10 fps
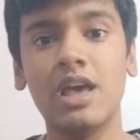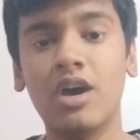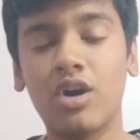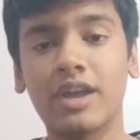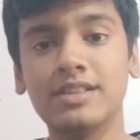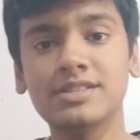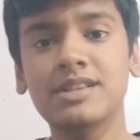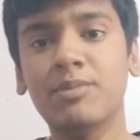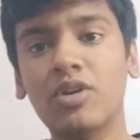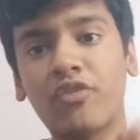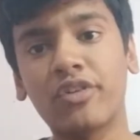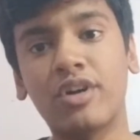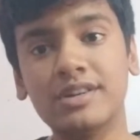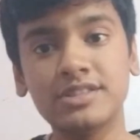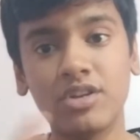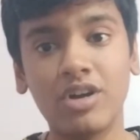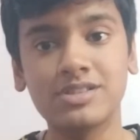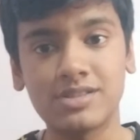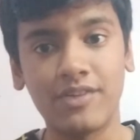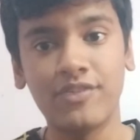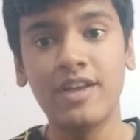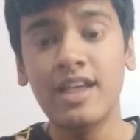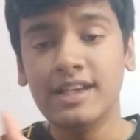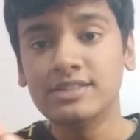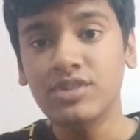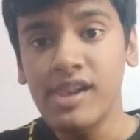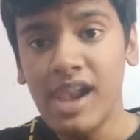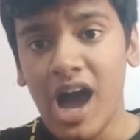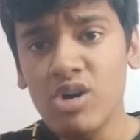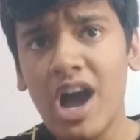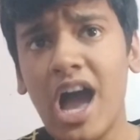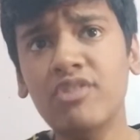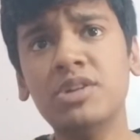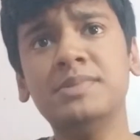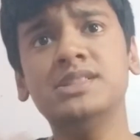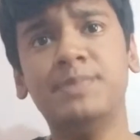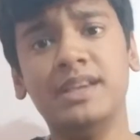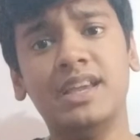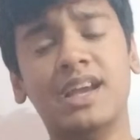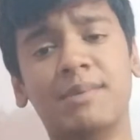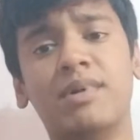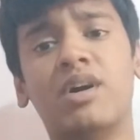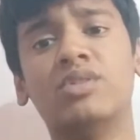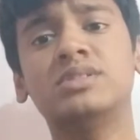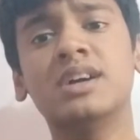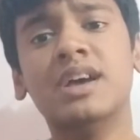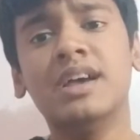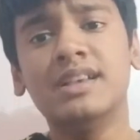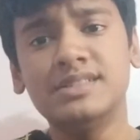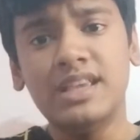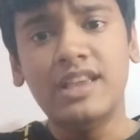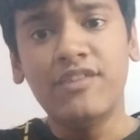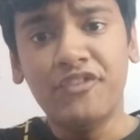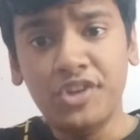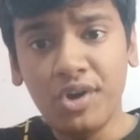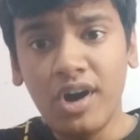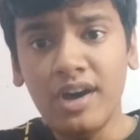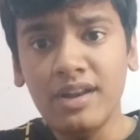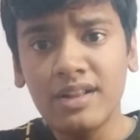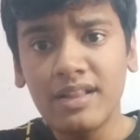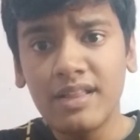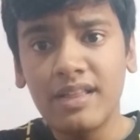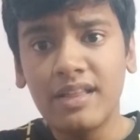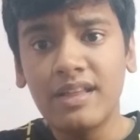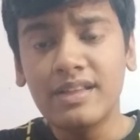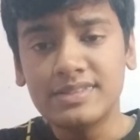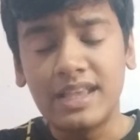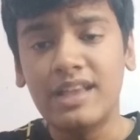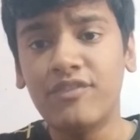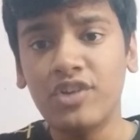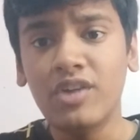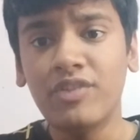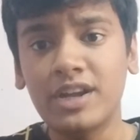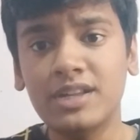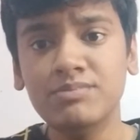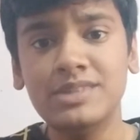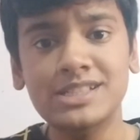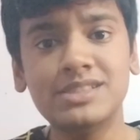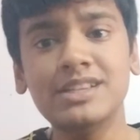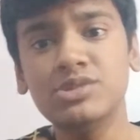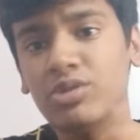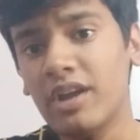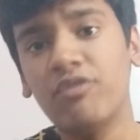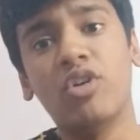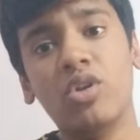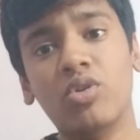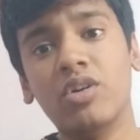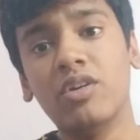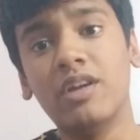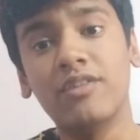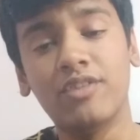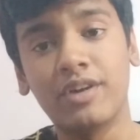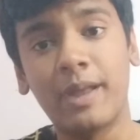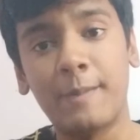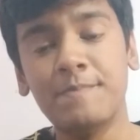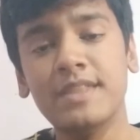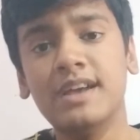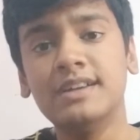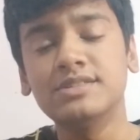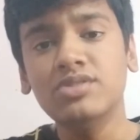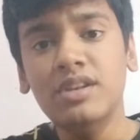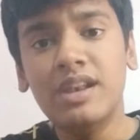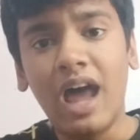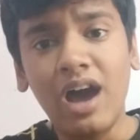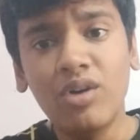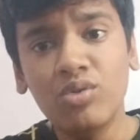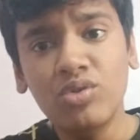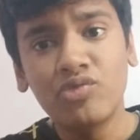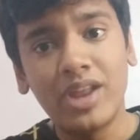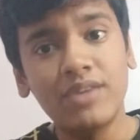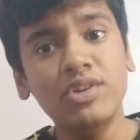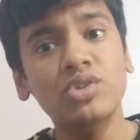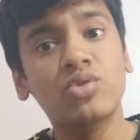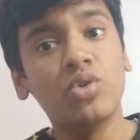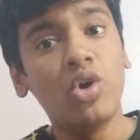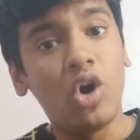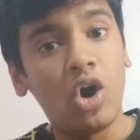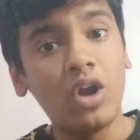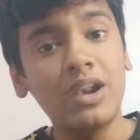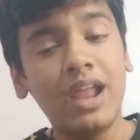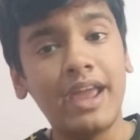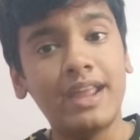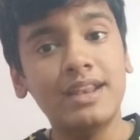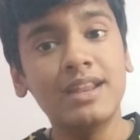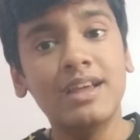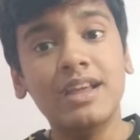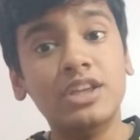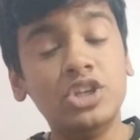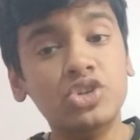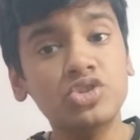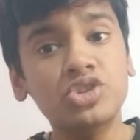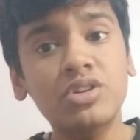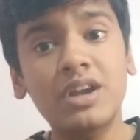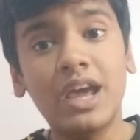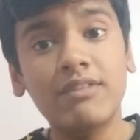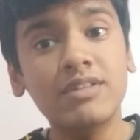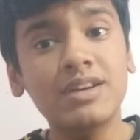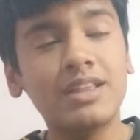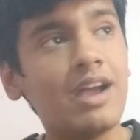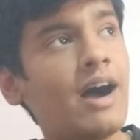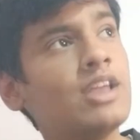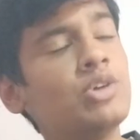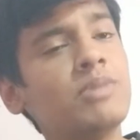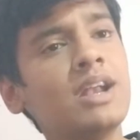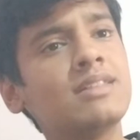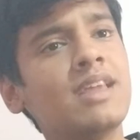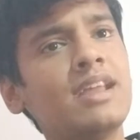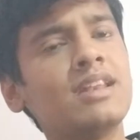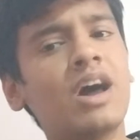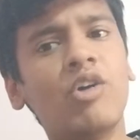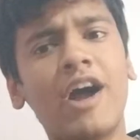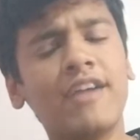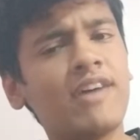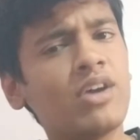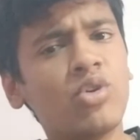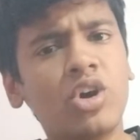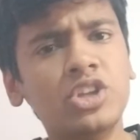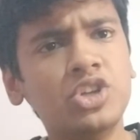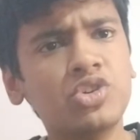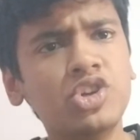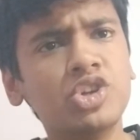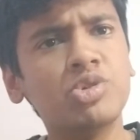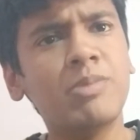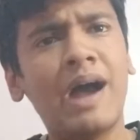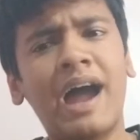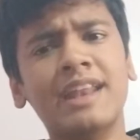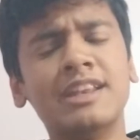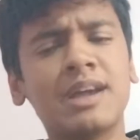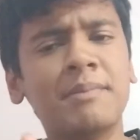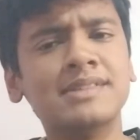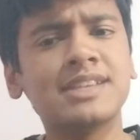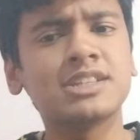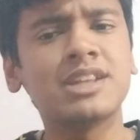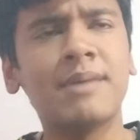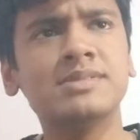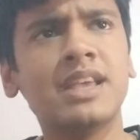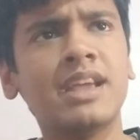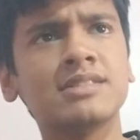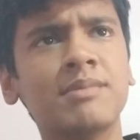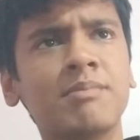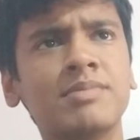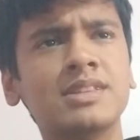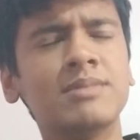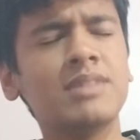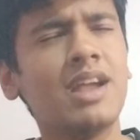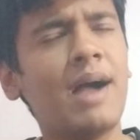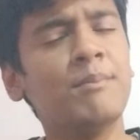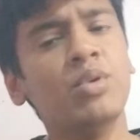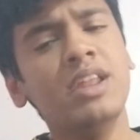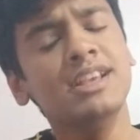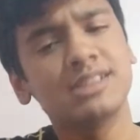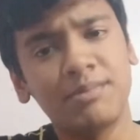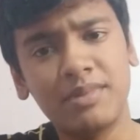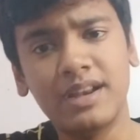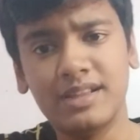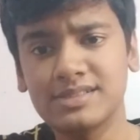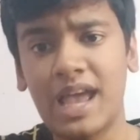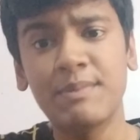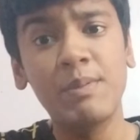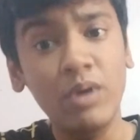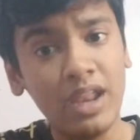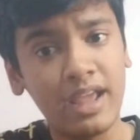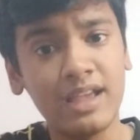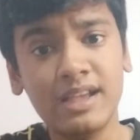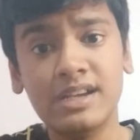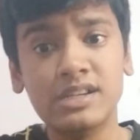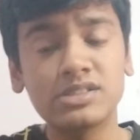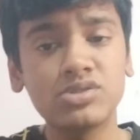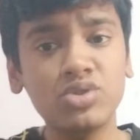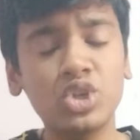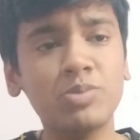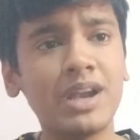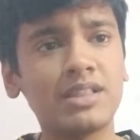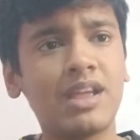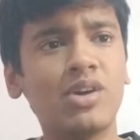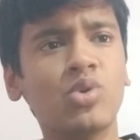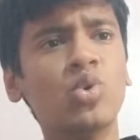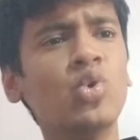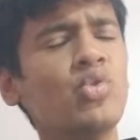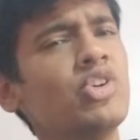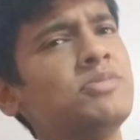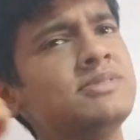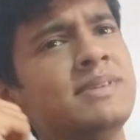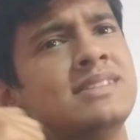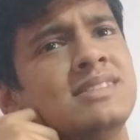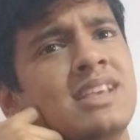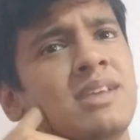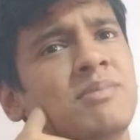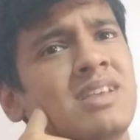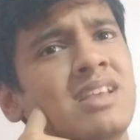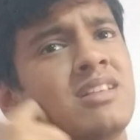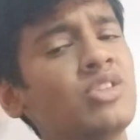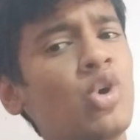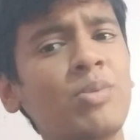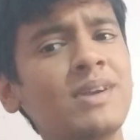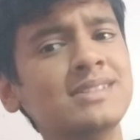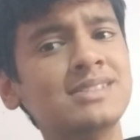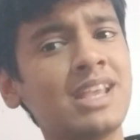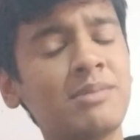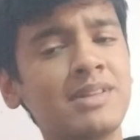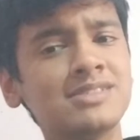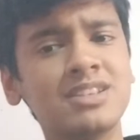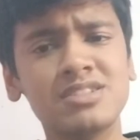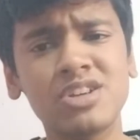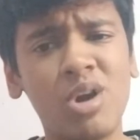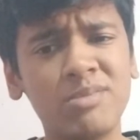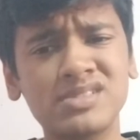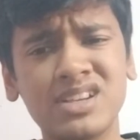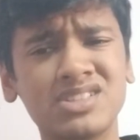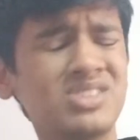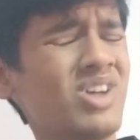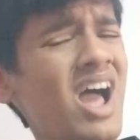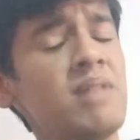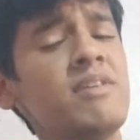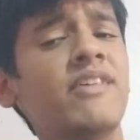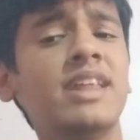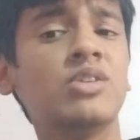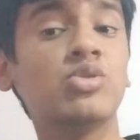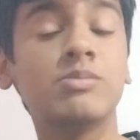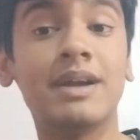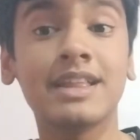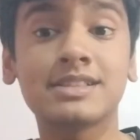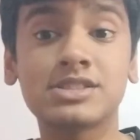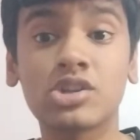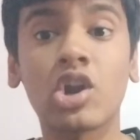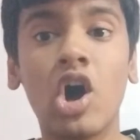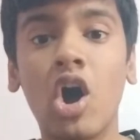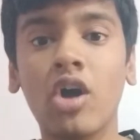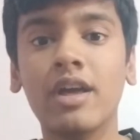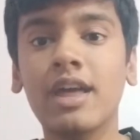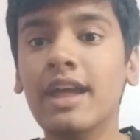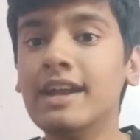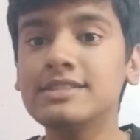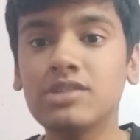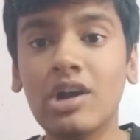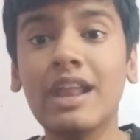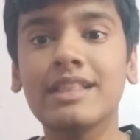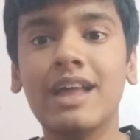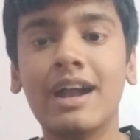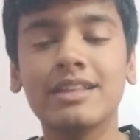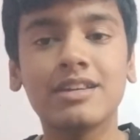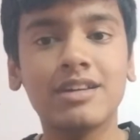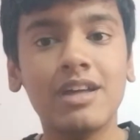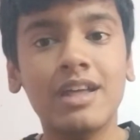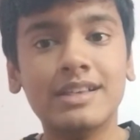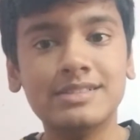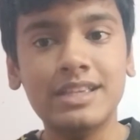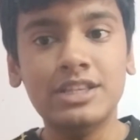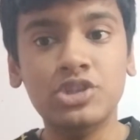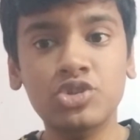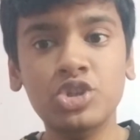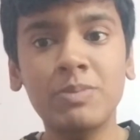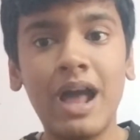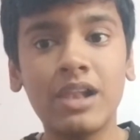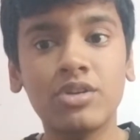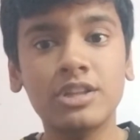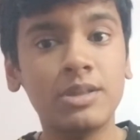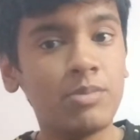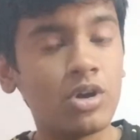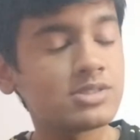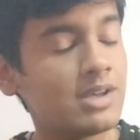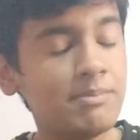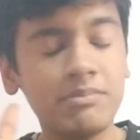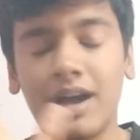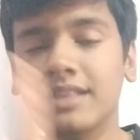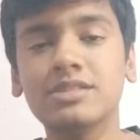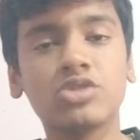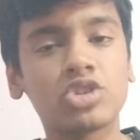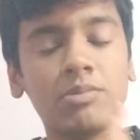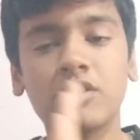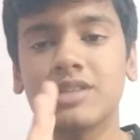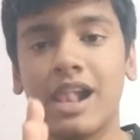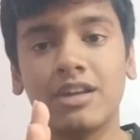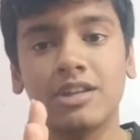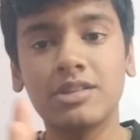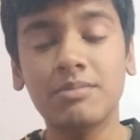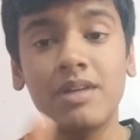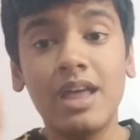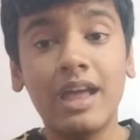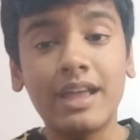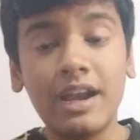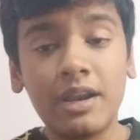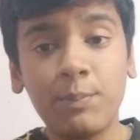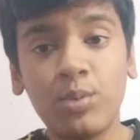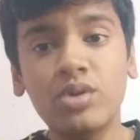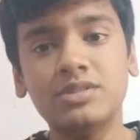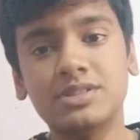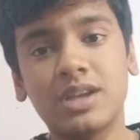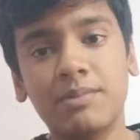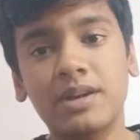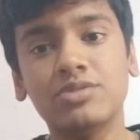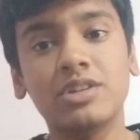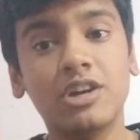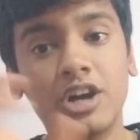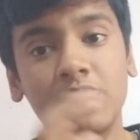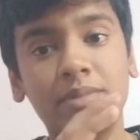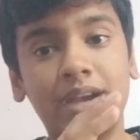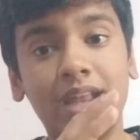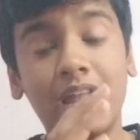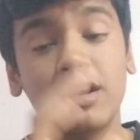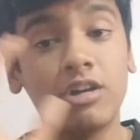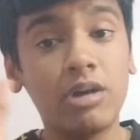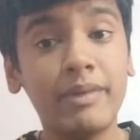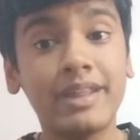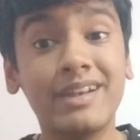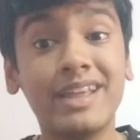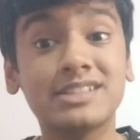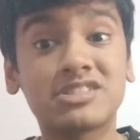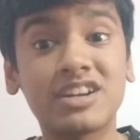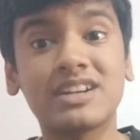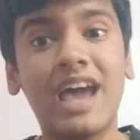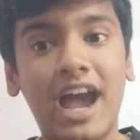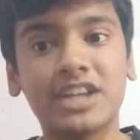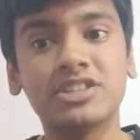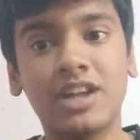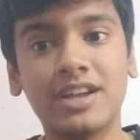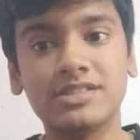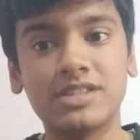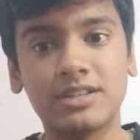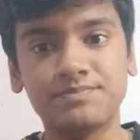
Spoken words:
Okay, this is about frauds and all stuff. So now I would be speaking about, if you are victim, these things you can follow. Okay, so now whenever you go online, you should never, you might think now, if I go on YouTube and in comment section I'm saying something, I'm bullying somebody, cyberbullying. So you might think, who would be seeing me? Nobody's seeing me. It's just a comment section. I'll be very cool. But it's wrong. It's not like that. YouTube algorithm or some other social media's algorithm can report this comment to the government, and government can take strict action against that.